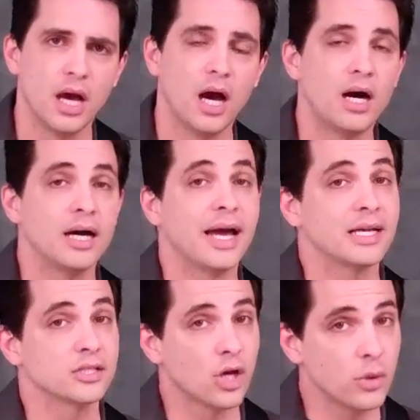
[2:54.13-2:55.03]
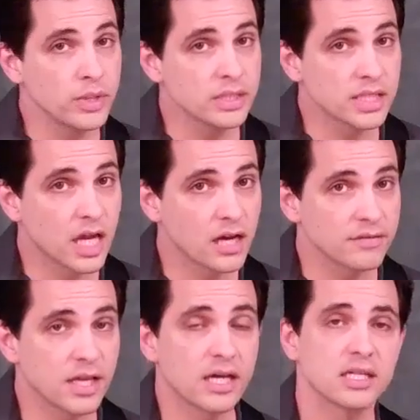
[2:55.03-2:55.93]
Uh, as always, the
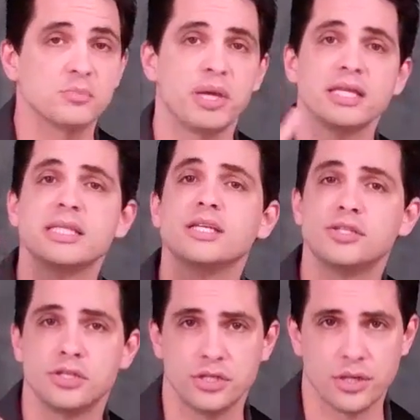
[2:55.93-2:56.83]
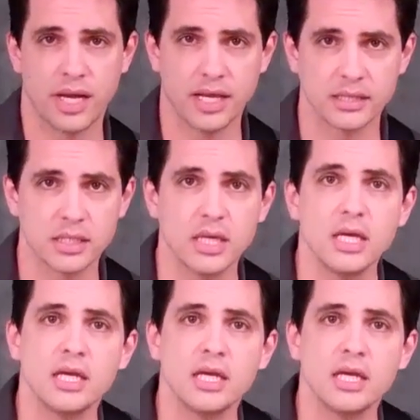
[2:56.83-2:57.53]
caveat is pay attention to your hands.